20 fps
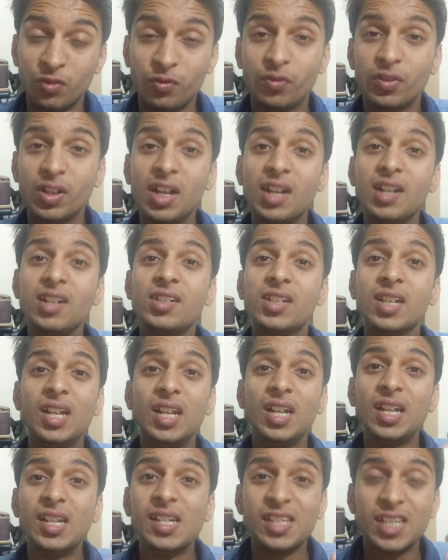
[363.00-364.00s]
funds,
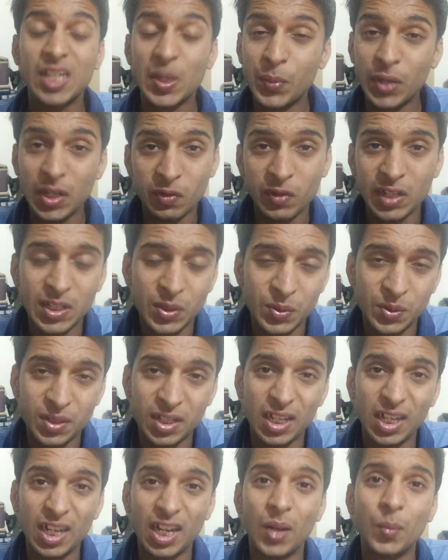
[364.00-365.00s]
some
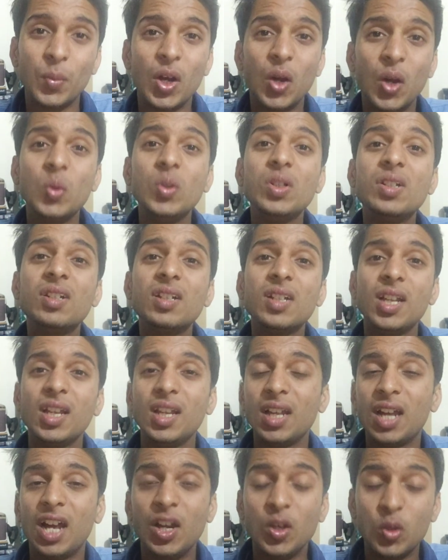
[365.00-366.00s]
investing amount.
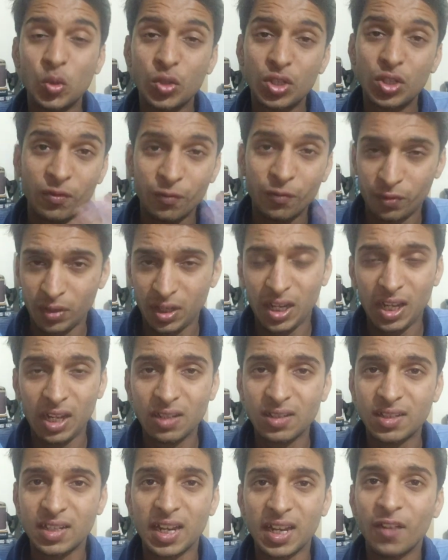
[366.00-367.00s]
I do some
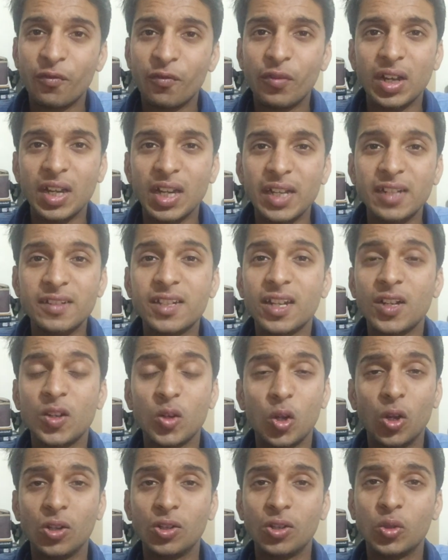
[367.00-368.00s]
funnels and
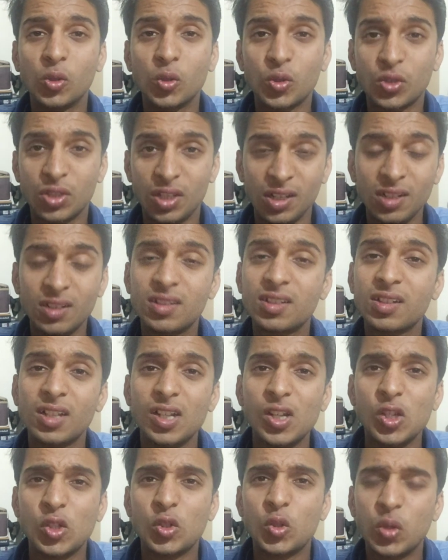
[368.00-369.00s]
all those things.
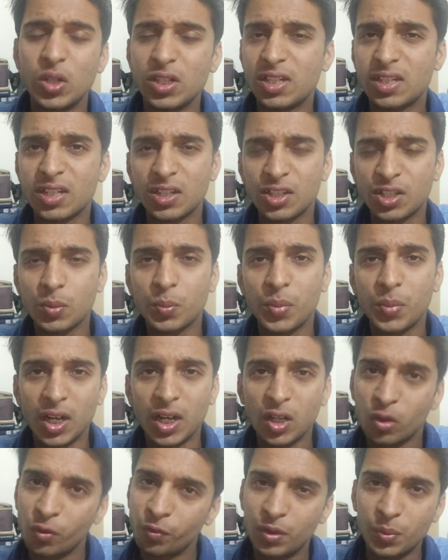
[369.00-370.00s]
So it's just a
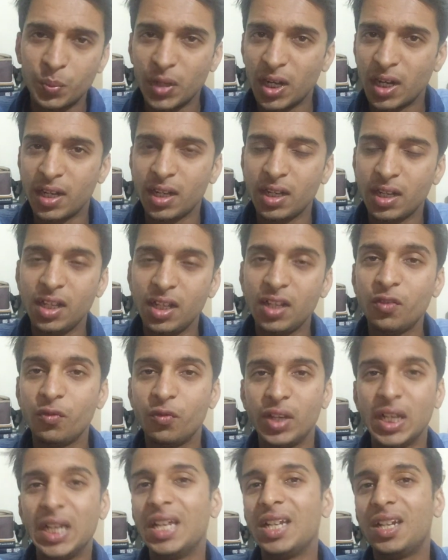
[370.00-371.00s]
part of the marketing
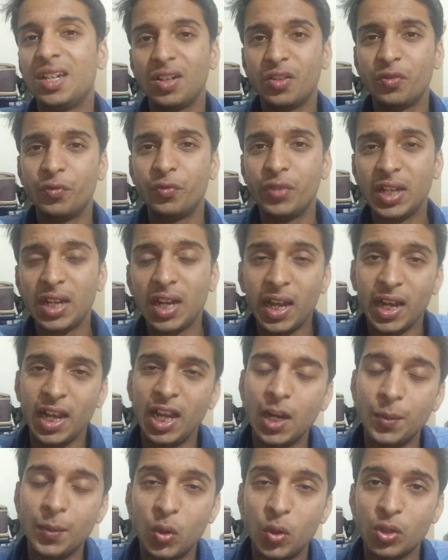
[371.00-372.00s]
where I
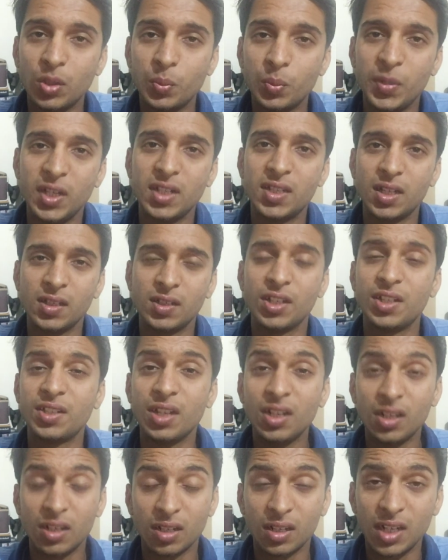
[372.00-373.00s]
help other businesses,
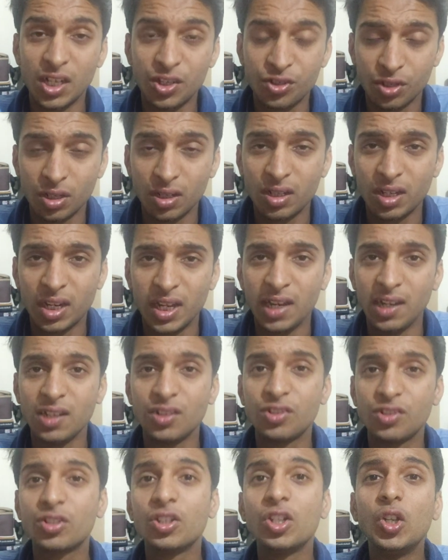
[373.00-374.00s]
international
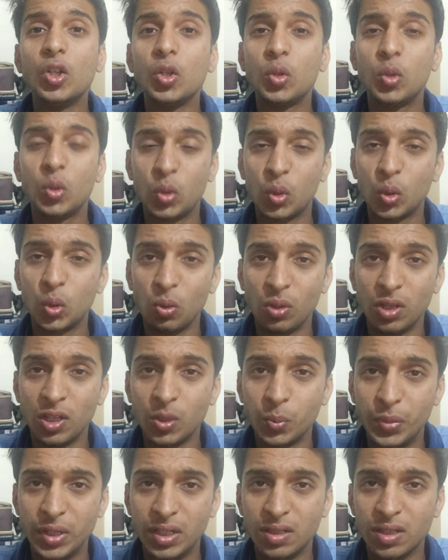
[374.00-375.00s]
clients, to grow their
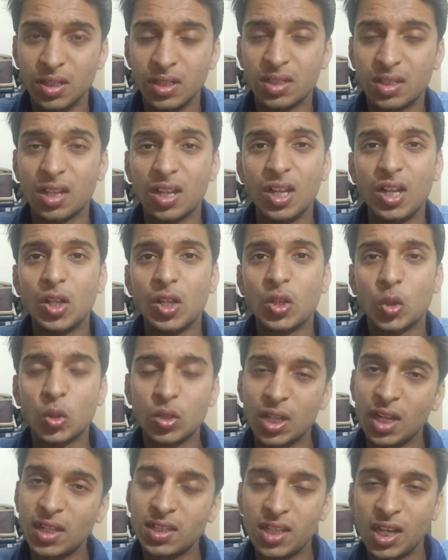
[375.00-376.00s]
business. So
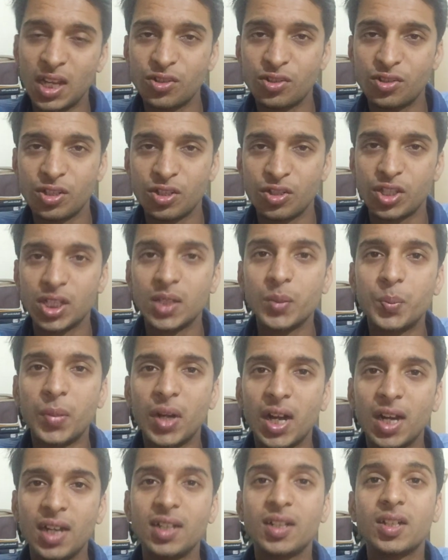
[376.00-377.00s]
that's just a
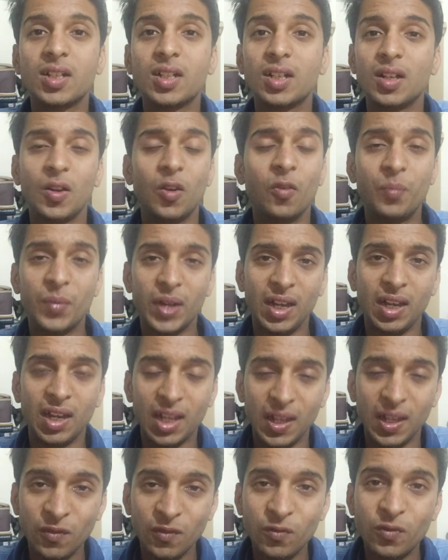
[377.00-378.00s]
part of my
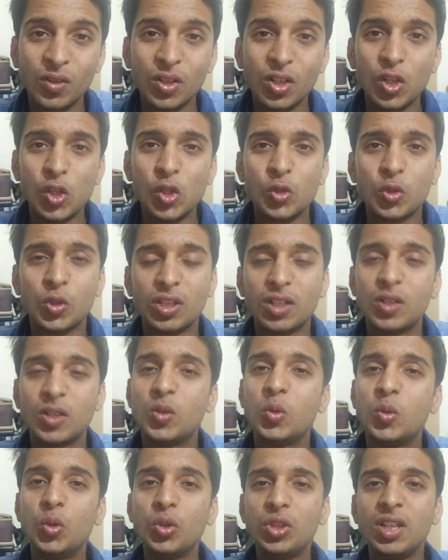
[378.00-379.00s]
life. So the
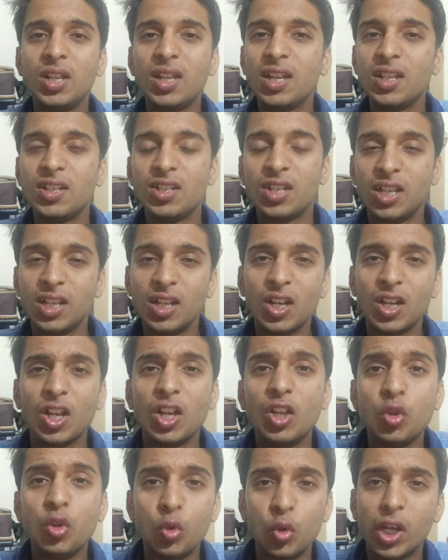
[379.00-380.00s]
good thing is, here
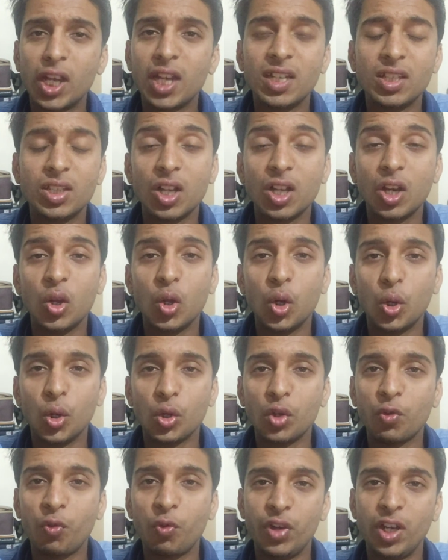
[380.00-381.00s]
you get a
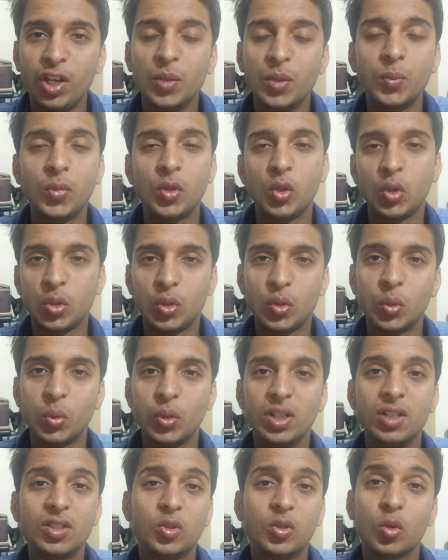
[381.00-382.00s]
lot of freedom to do
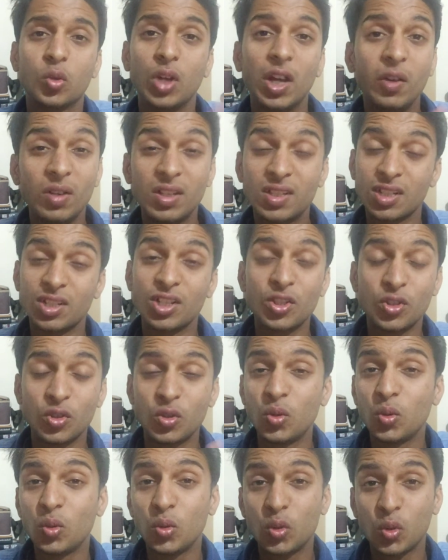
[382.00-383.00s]
it. So I will suggest
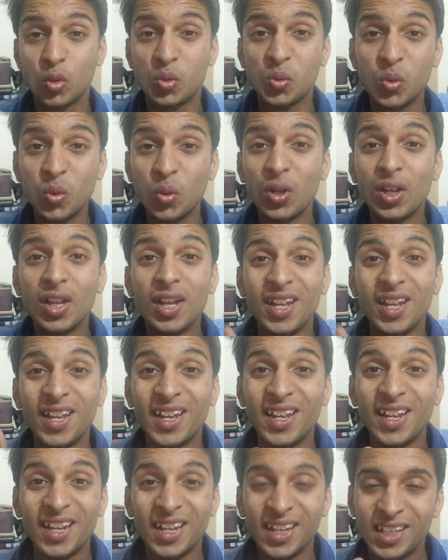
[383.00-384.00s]
you to
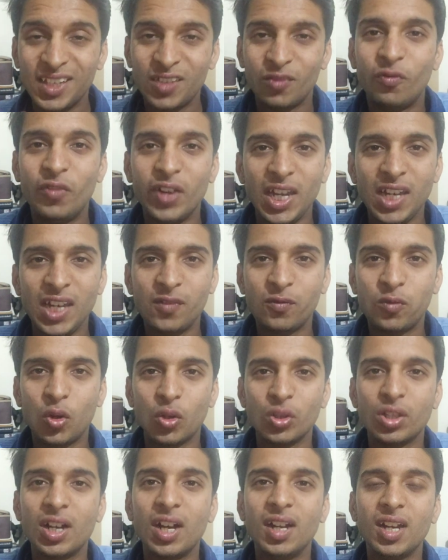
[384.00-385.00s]
wait for
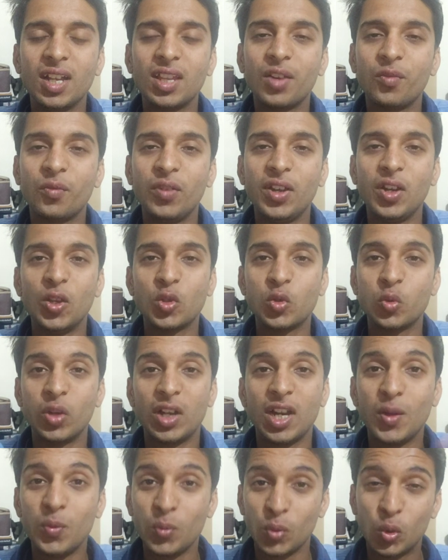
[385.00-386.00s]
the another videos
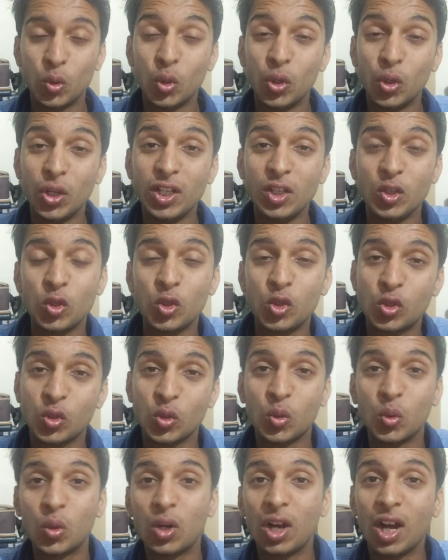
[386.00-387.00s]
where I'm going to
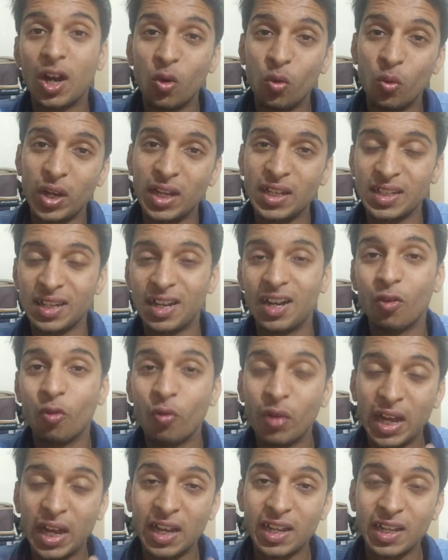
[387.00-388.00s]
show how
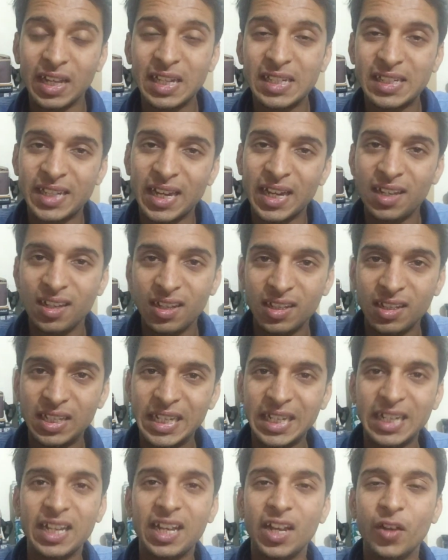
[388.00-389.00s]
I exactly
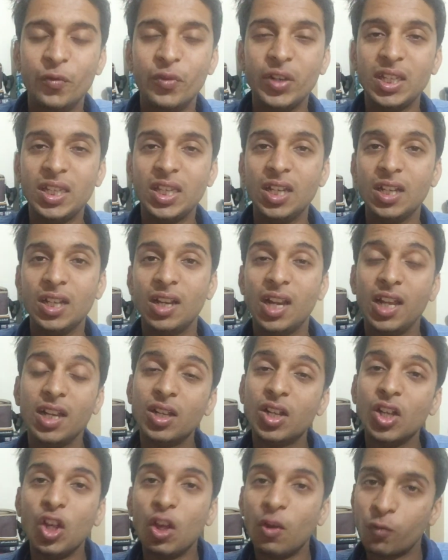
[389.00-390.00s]
did everything, like
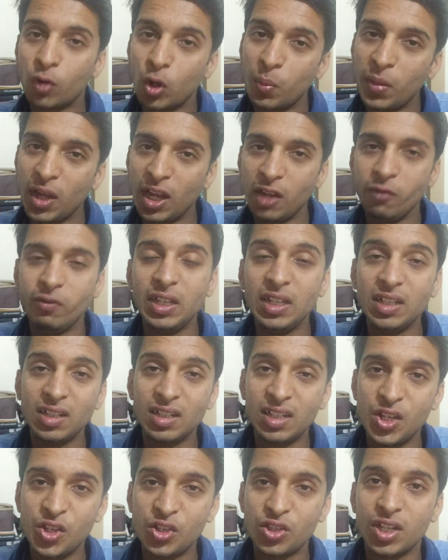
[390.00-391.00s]
from having a
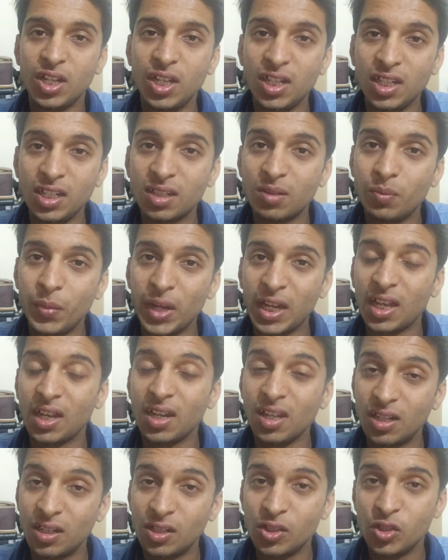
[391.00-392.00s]
decent
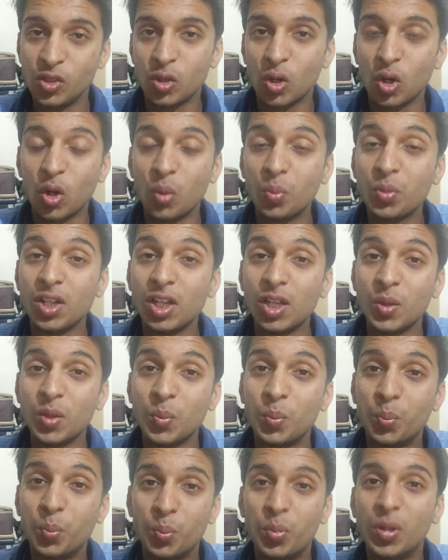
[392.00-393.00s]
mechanical job,
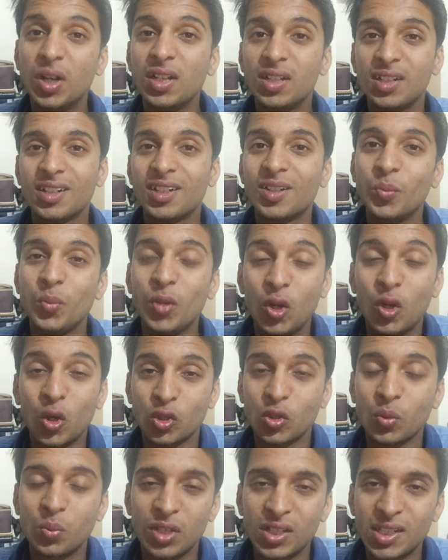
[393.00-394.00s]
but because
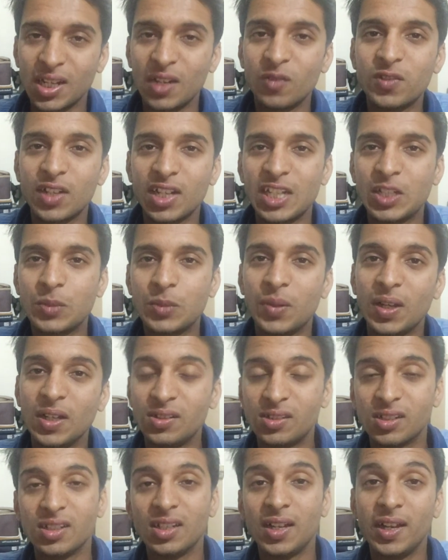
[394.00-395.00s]
of the
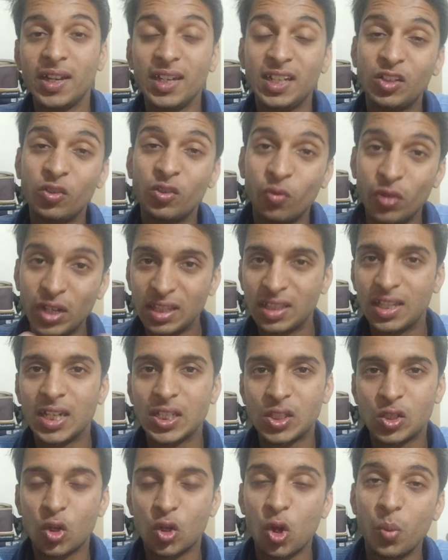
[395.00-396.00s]
self-satisfaction I quit
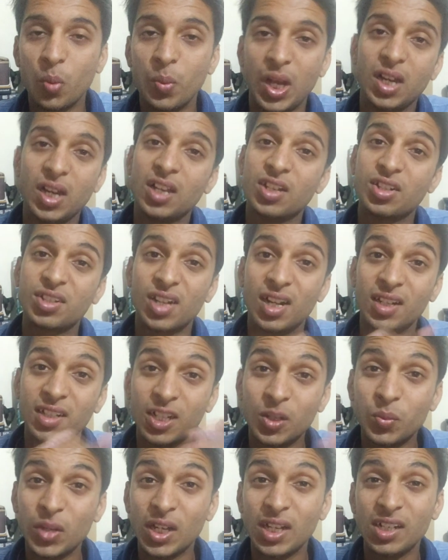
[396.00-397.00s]
that job and I
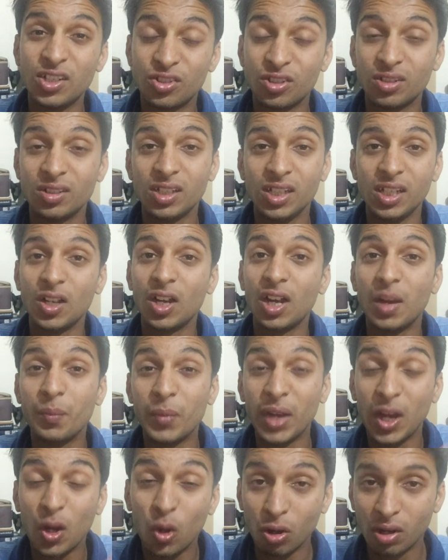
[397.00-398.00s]
started my
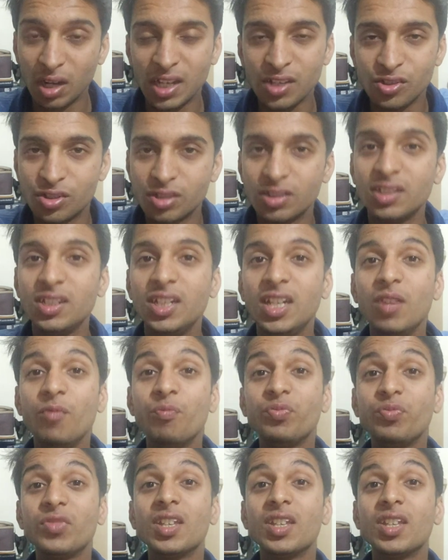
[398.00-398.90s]
online journey,